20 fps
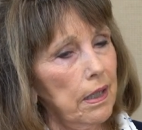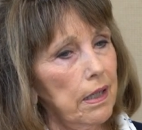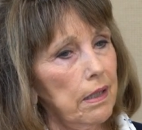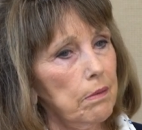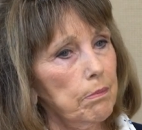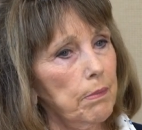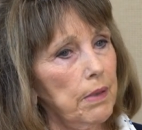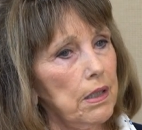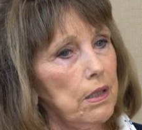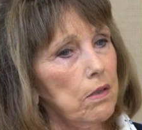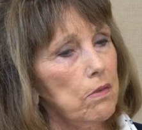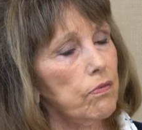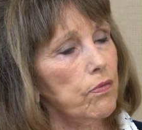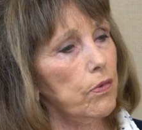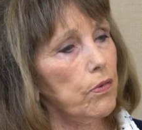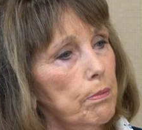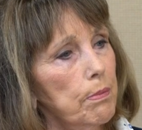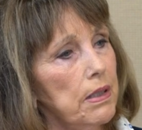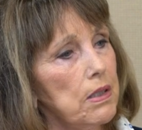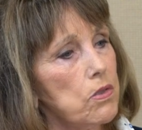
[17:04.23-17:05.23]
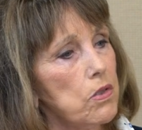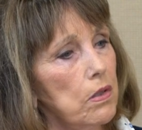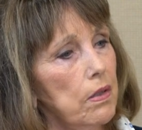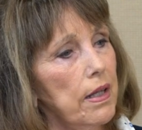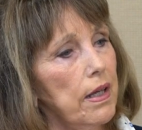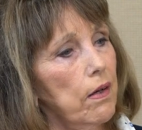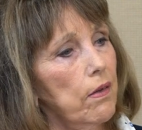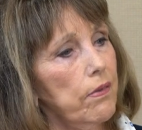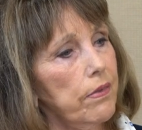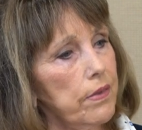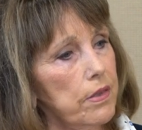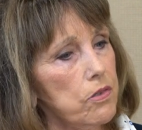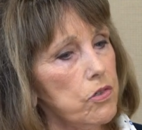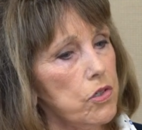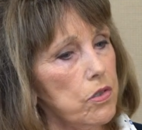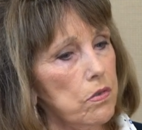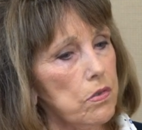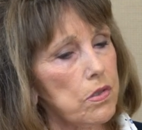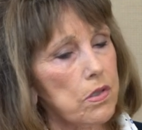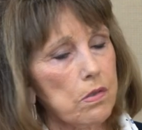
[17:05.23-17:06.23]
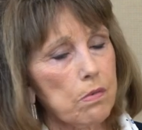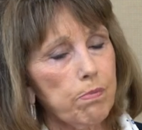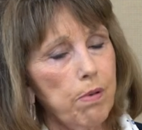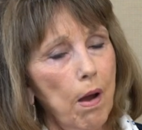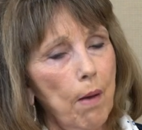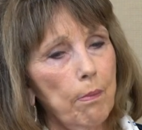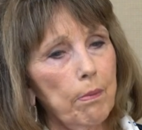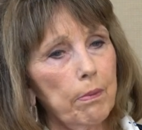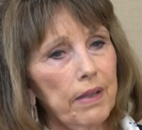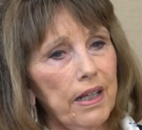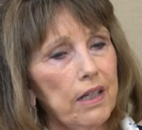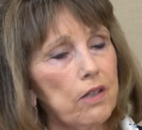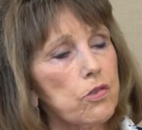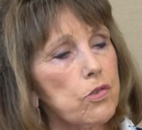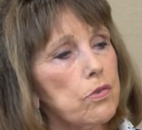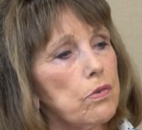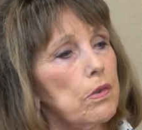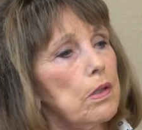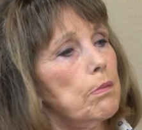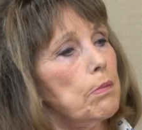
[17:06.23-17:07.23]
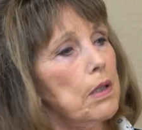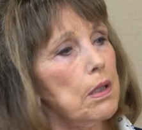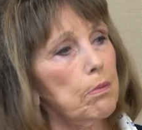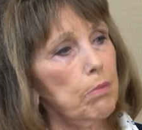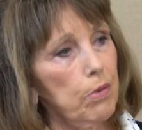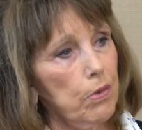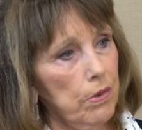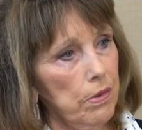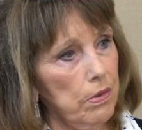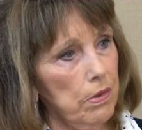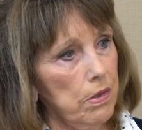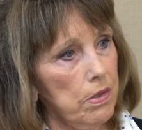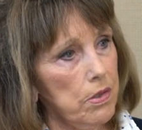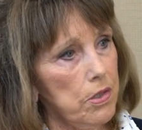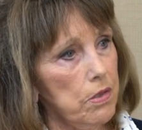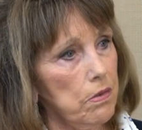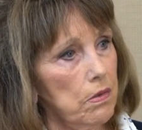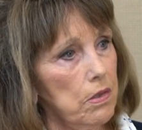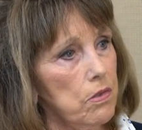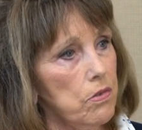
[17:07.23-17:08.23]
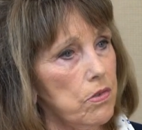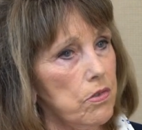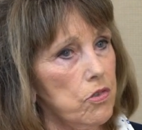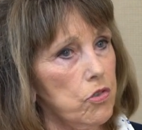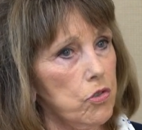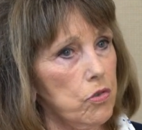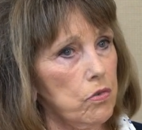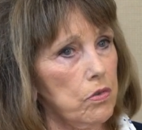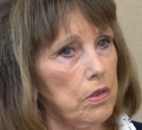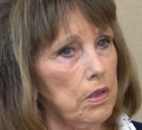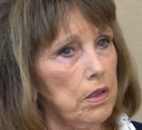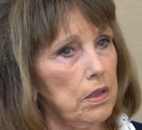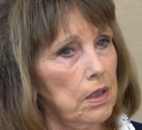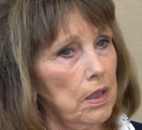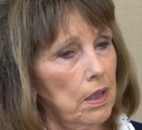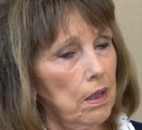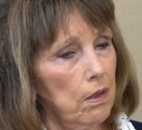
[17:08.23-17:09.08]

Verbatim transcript: admitted mental health issues, is probably extremely important to ensure,